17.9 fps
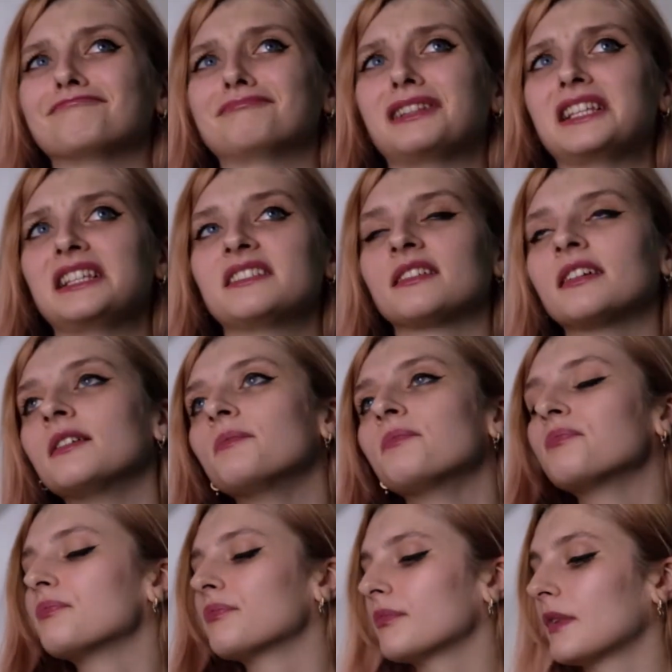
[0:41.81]
Please.
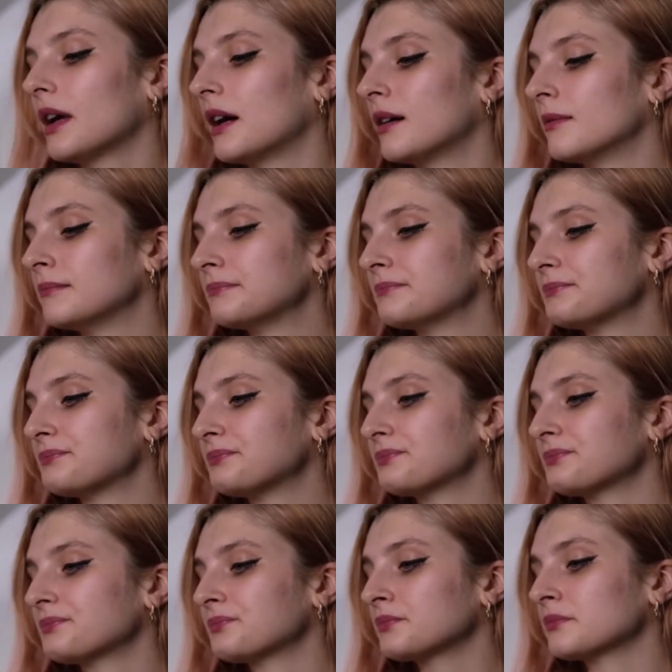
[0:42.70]

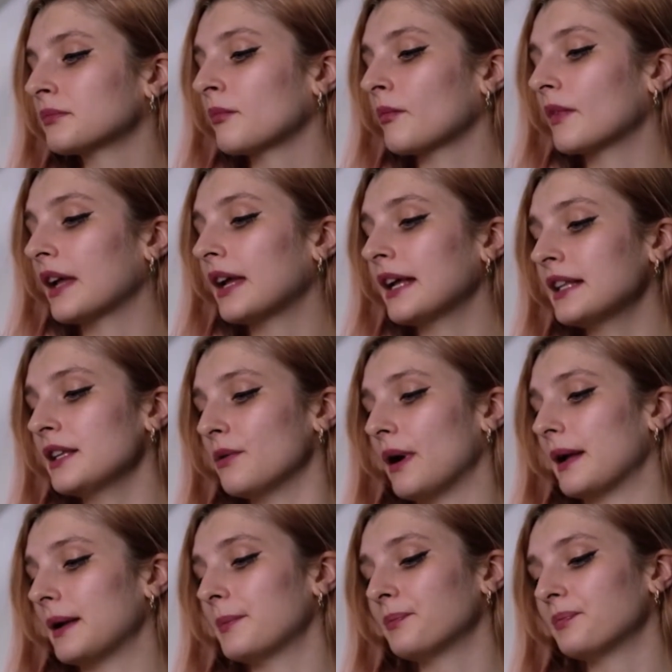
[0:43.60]

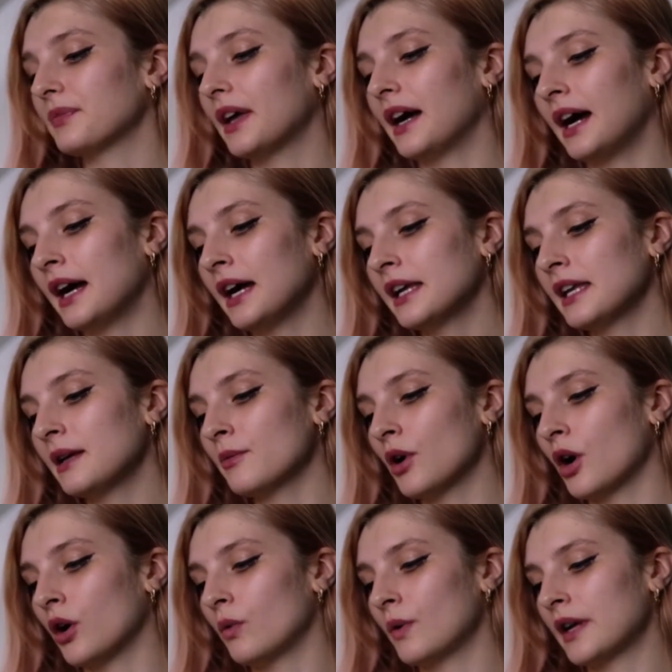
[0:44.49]
Anyway, I
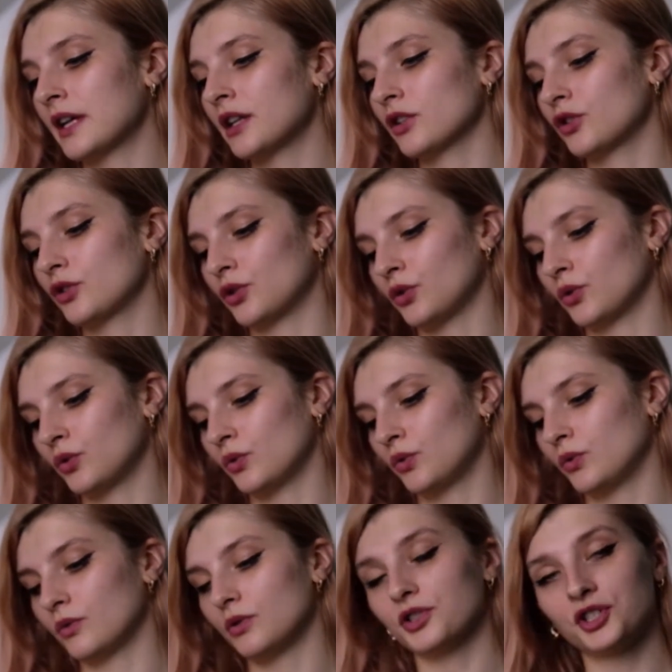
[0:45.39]
am going
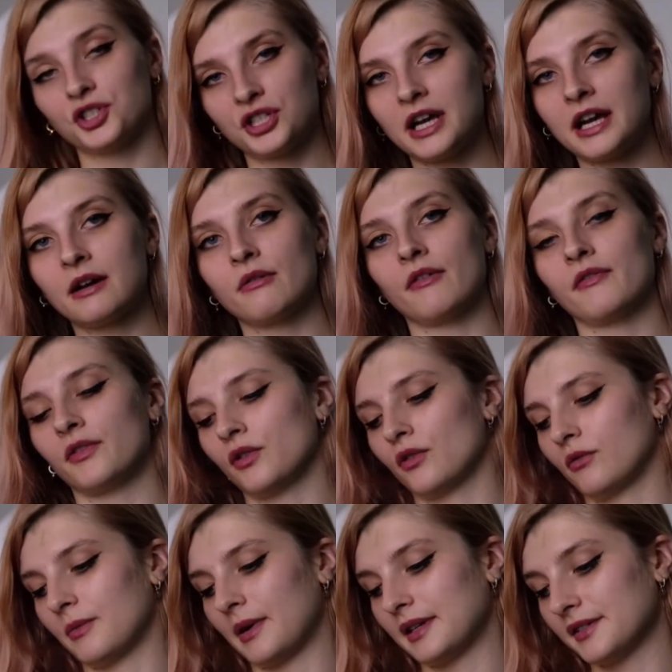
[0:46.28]
to share with
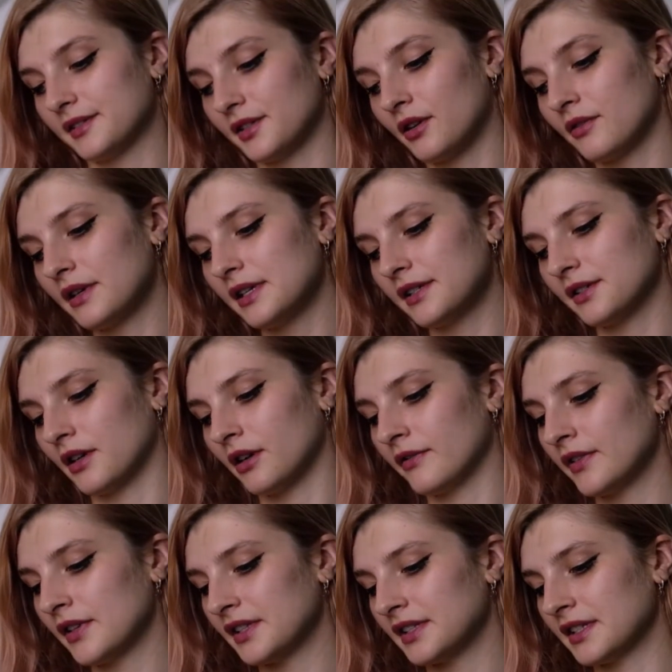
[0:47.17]
you my stories,
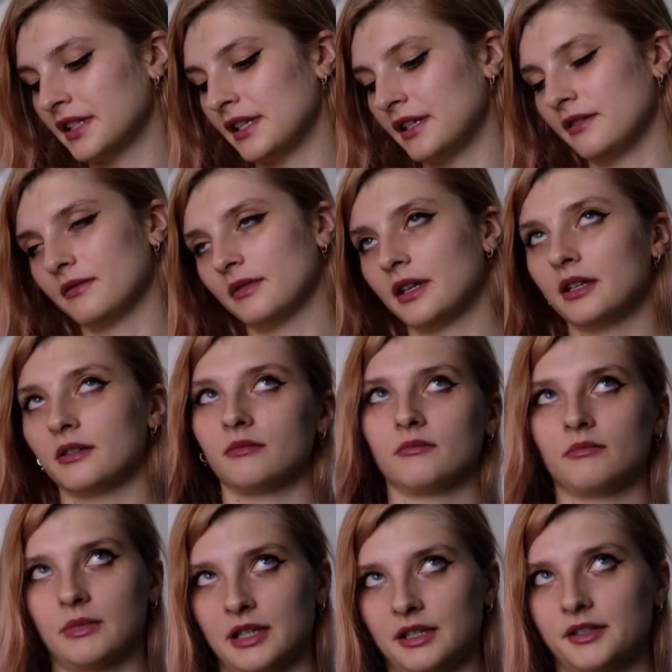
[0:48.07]
obviously, and
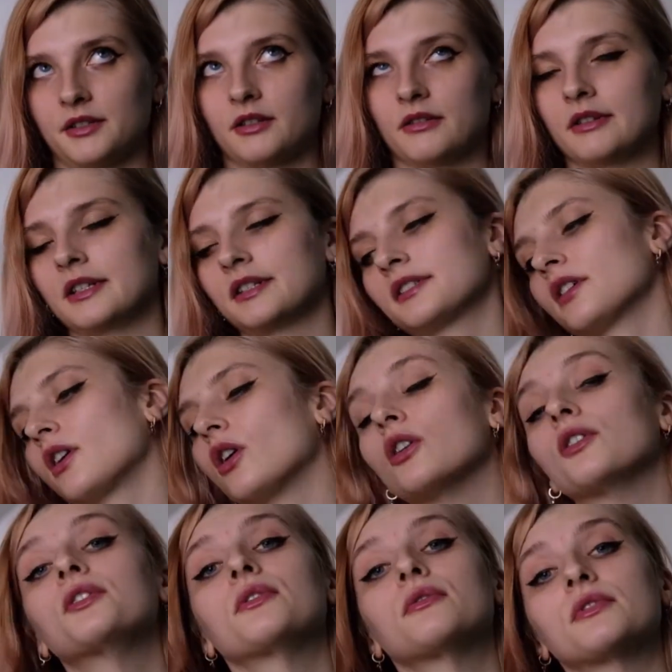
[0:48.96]
my stories
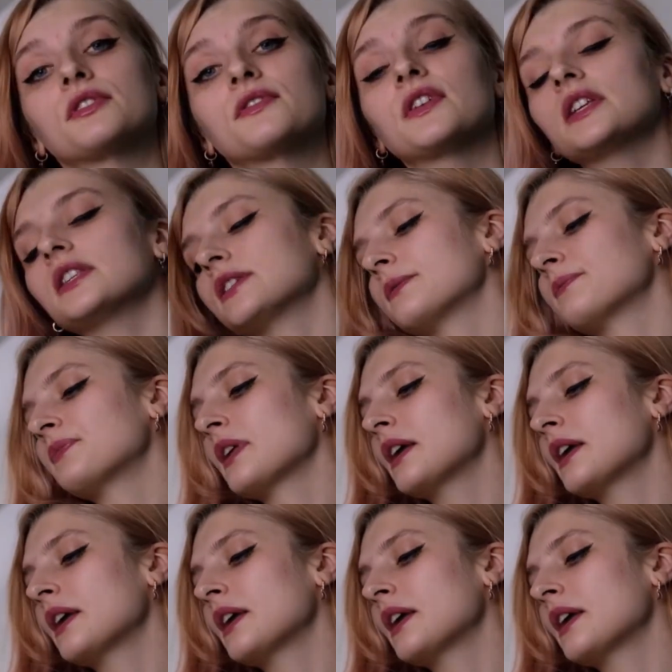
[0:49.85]
on newsfeed.